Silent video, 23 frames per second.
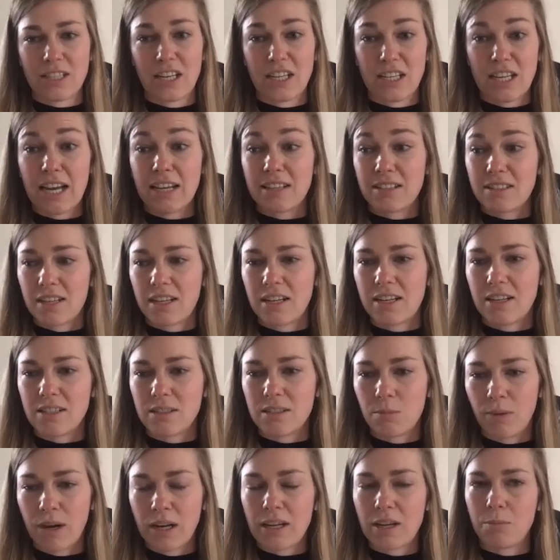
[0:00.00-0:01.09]
And yes, it
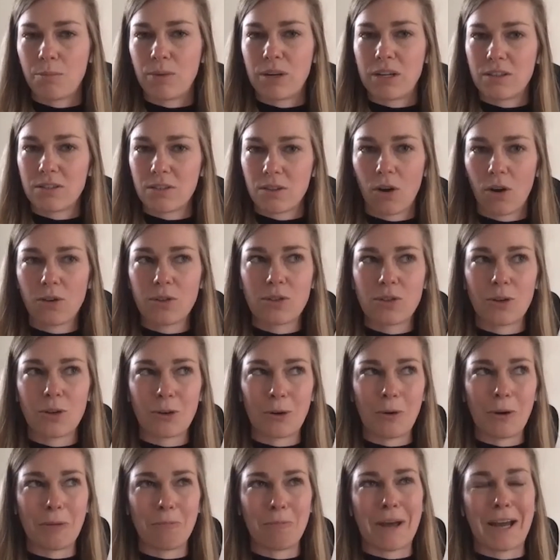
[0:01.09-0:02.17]
is money, but it's also
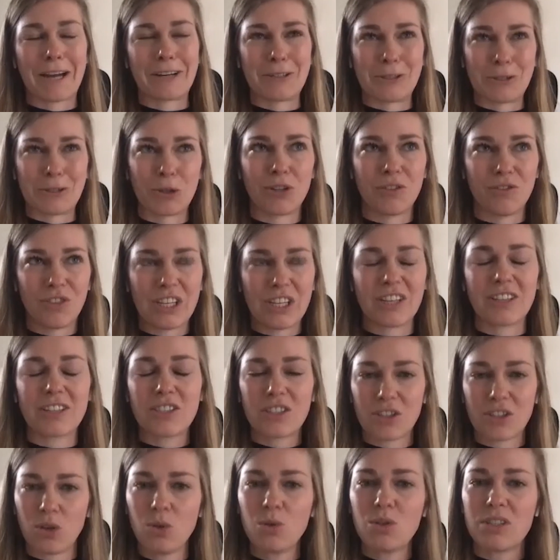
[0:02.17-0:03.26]
going back to sort of the
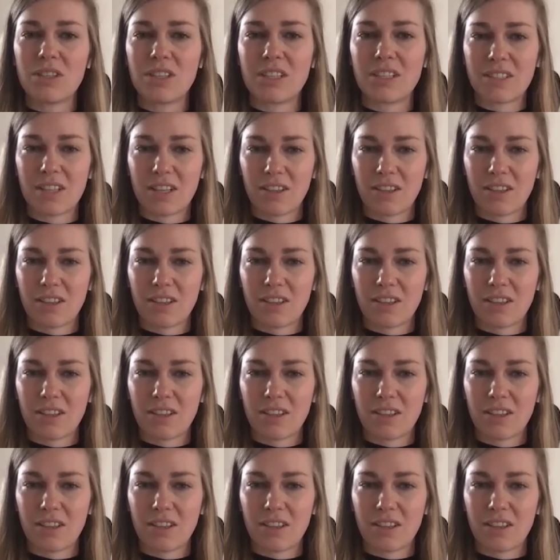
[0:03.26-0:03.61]
excuses